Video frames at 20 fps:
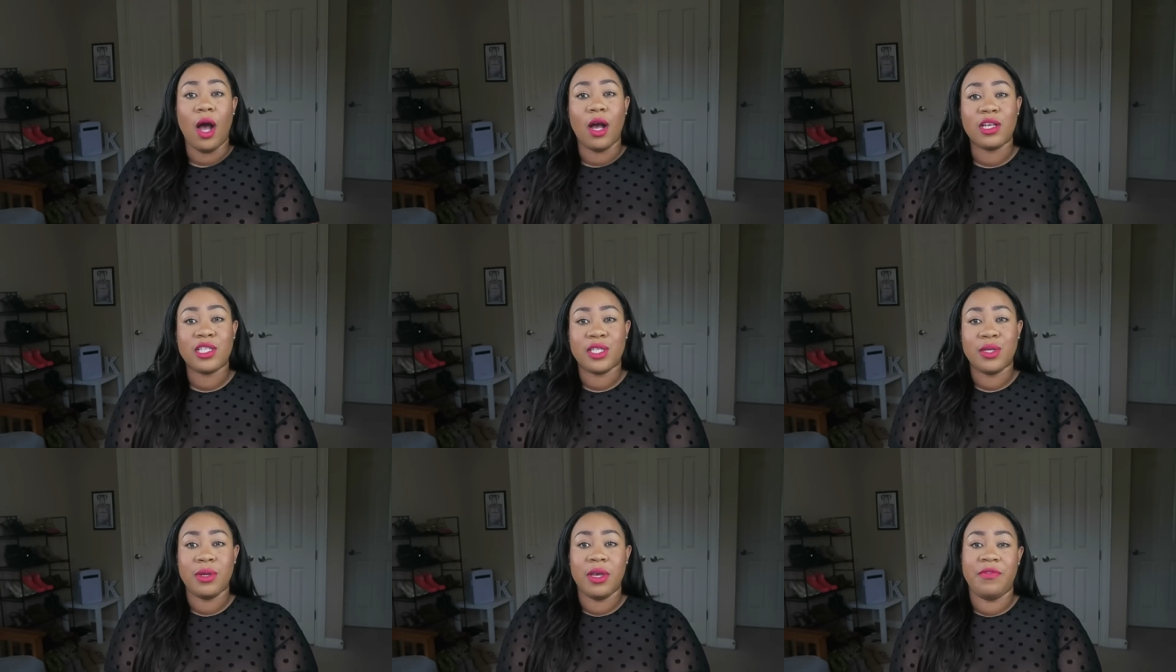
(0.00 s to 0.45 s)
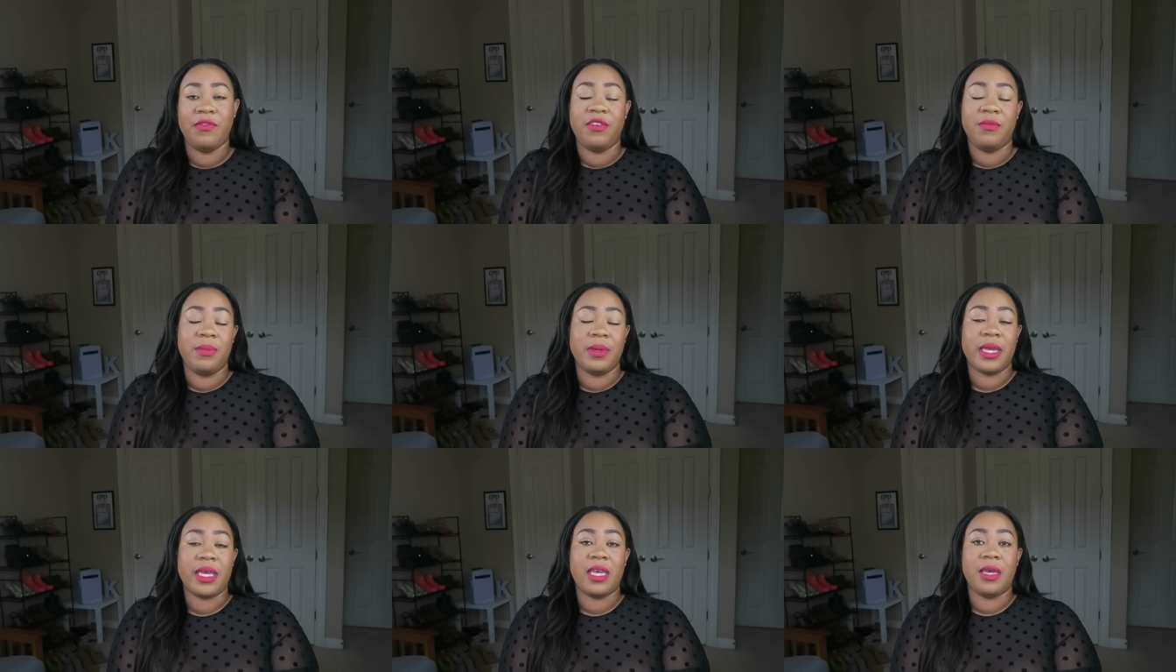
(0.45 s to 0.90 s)
Also, if
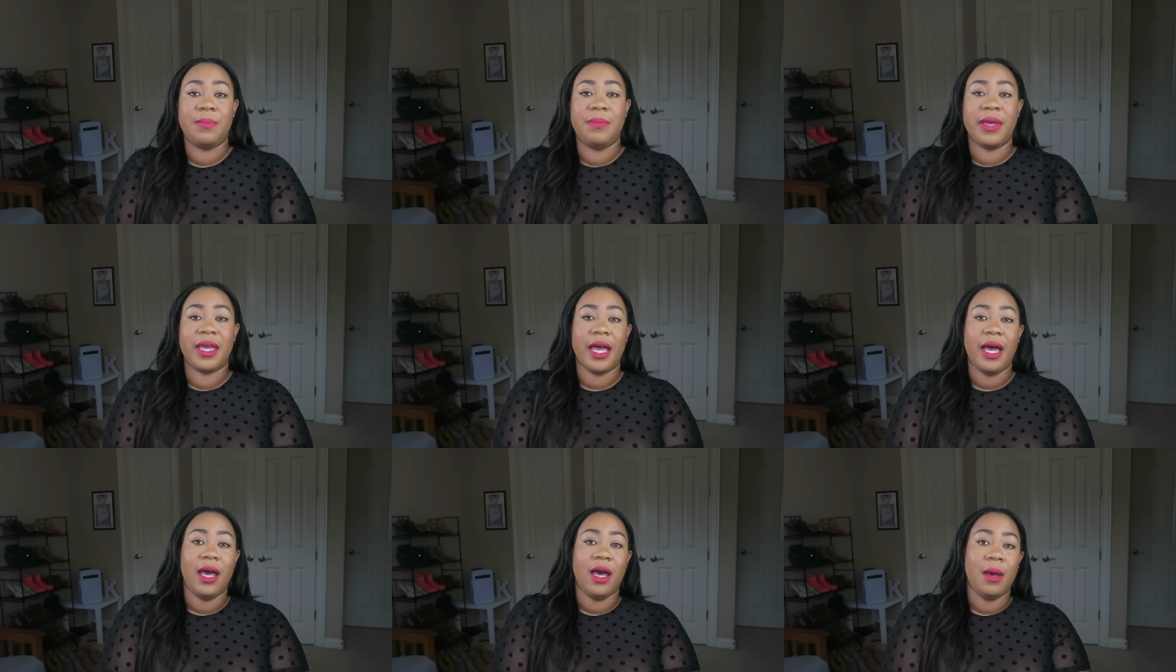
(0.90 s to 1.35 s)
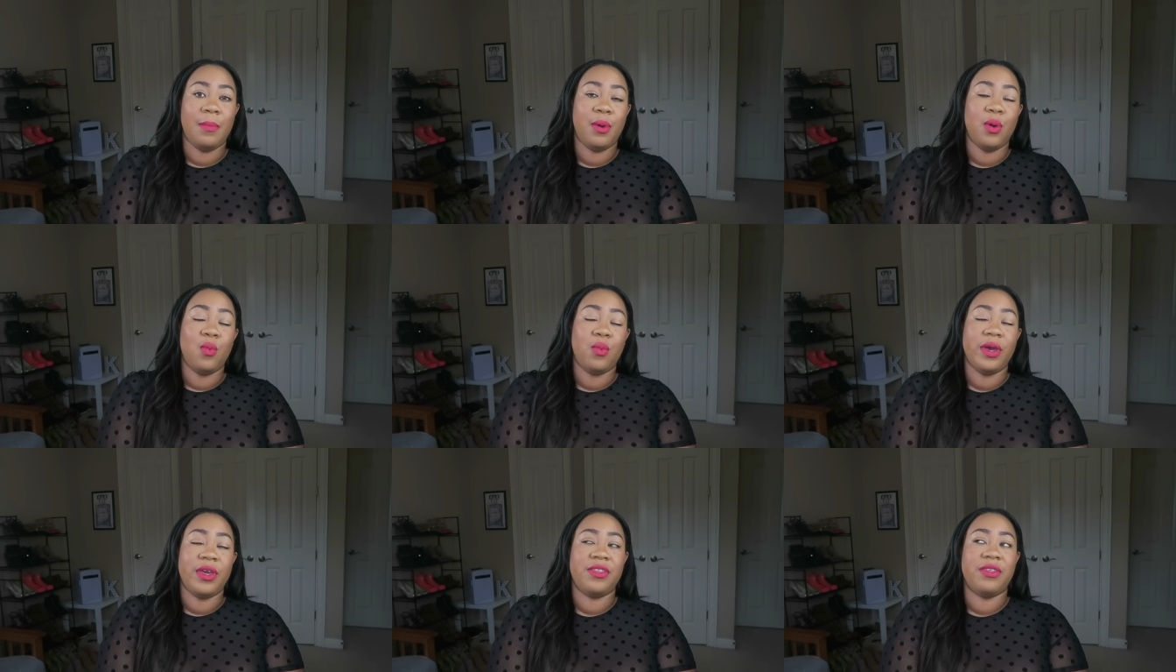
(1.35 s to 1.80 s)
you've been keeping
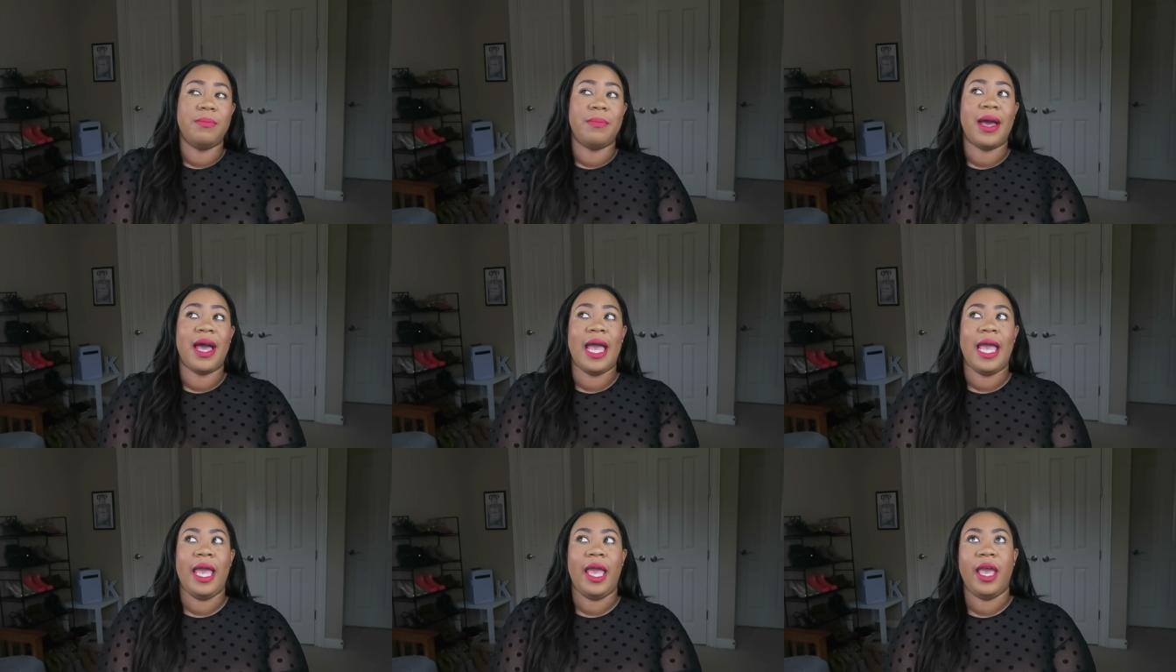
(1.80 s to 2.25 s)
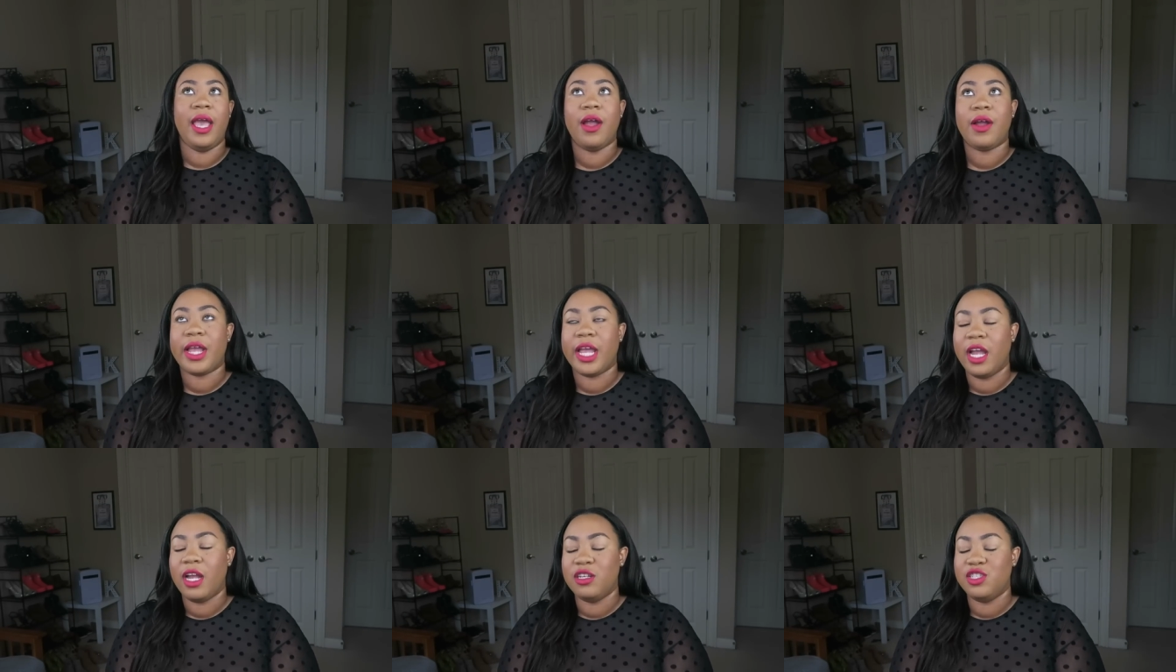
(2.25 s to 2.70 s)
up with my hair
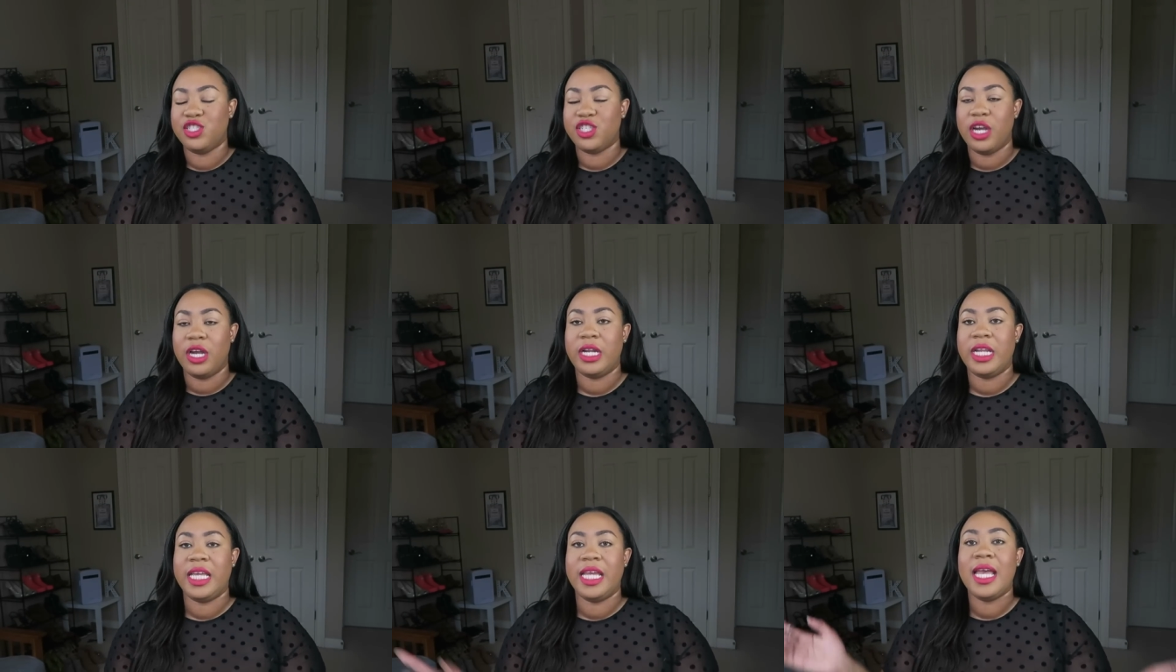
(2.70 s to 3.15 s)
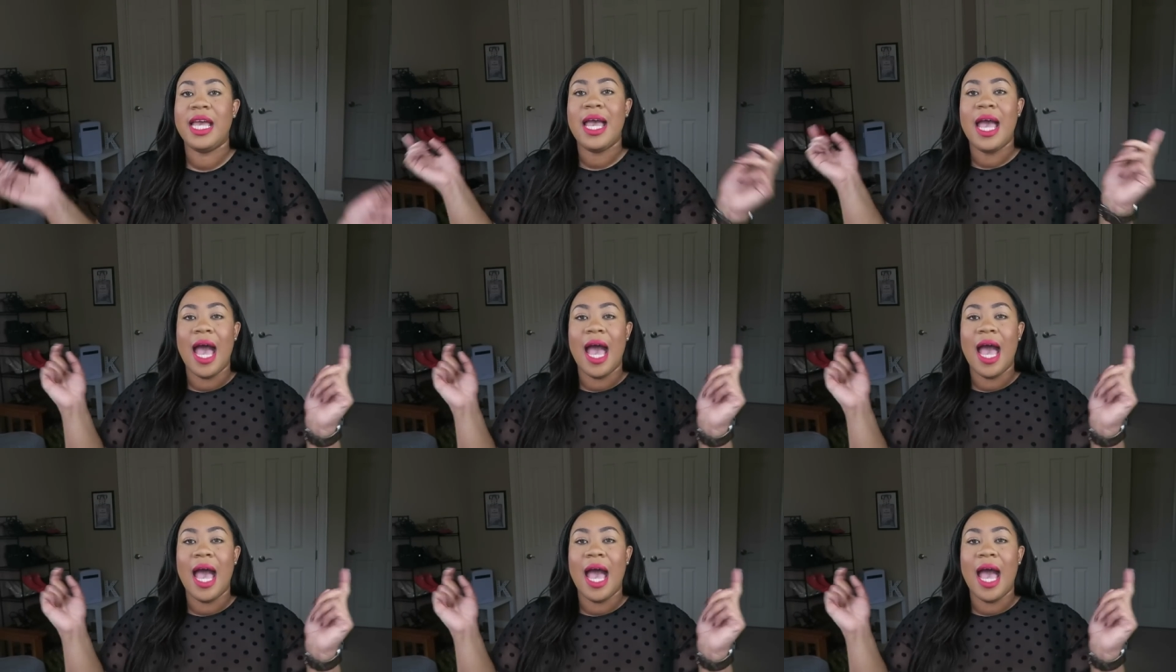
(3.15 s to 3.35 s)
care journey,